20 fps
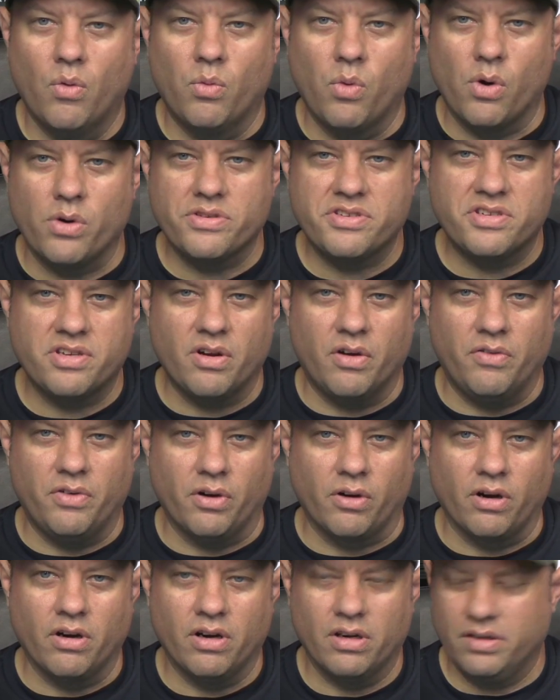Ward
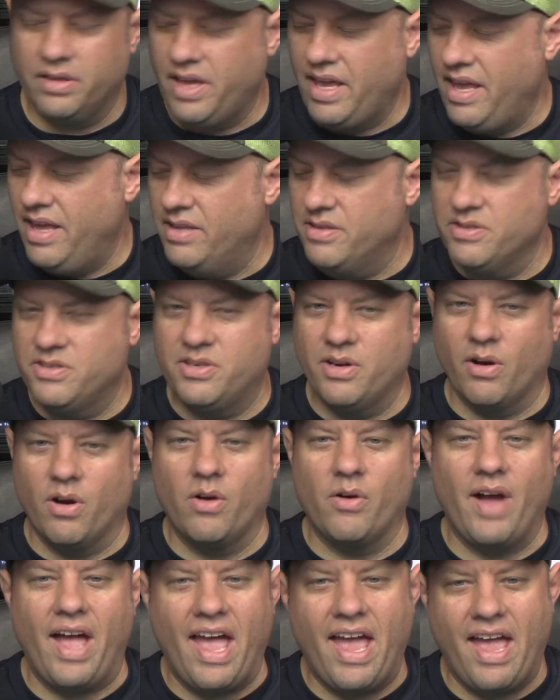Silver,
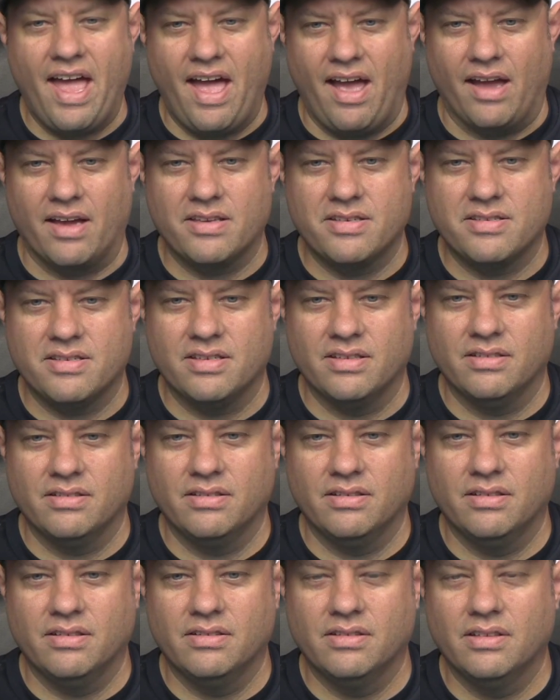N0AX,
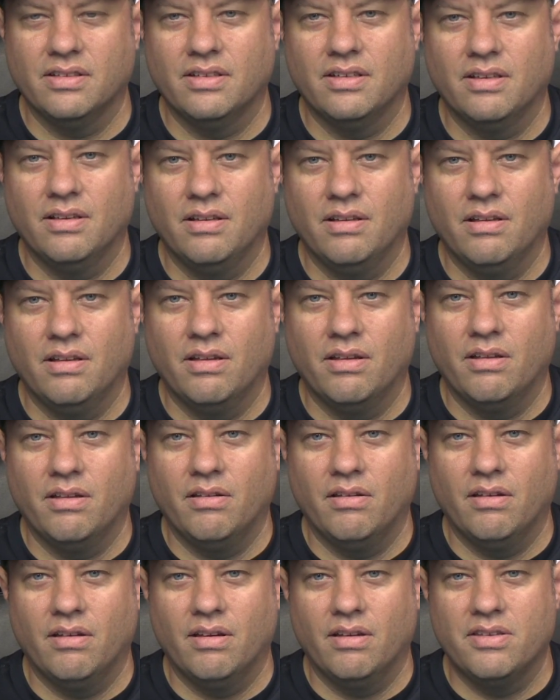
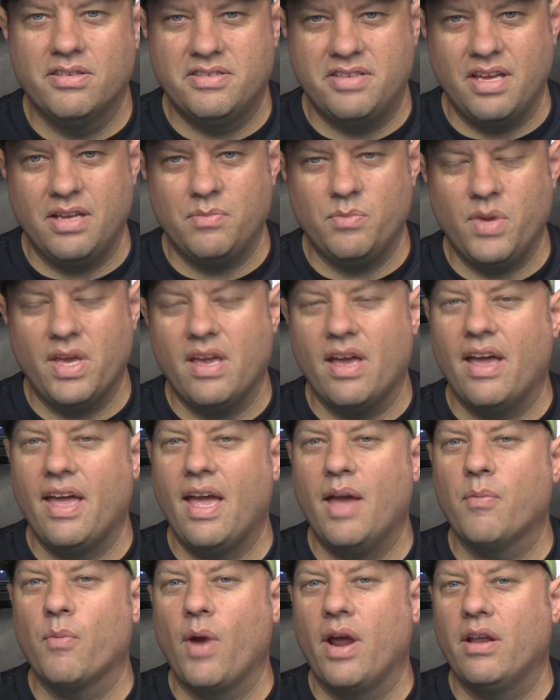sent me a
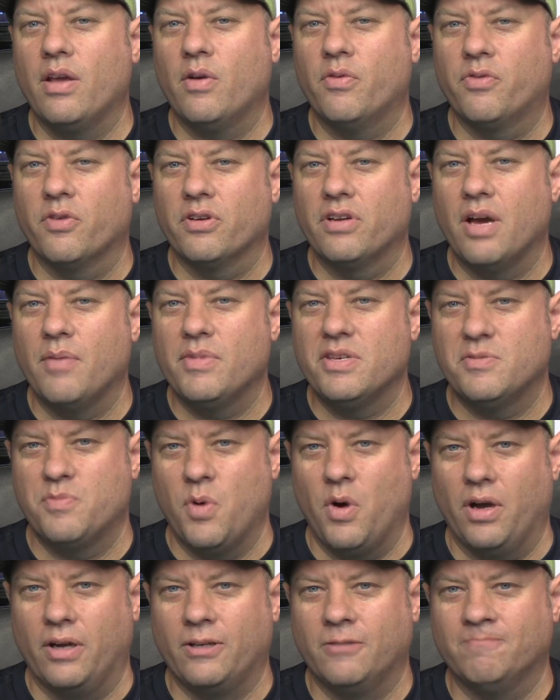Ham Radio for Dummies
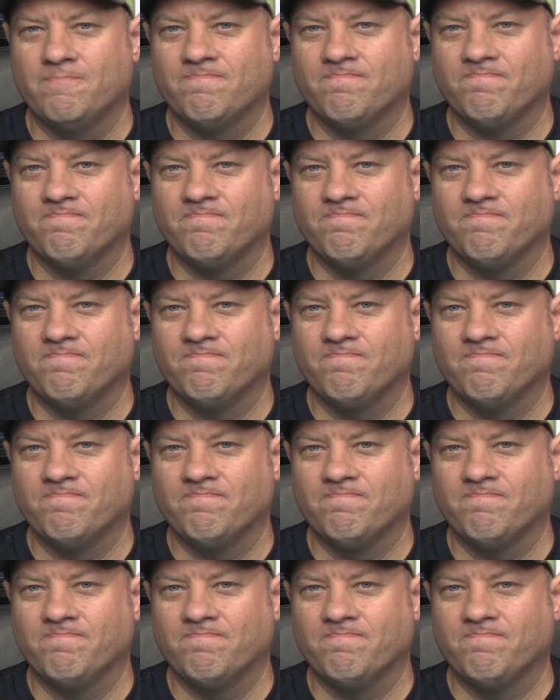book.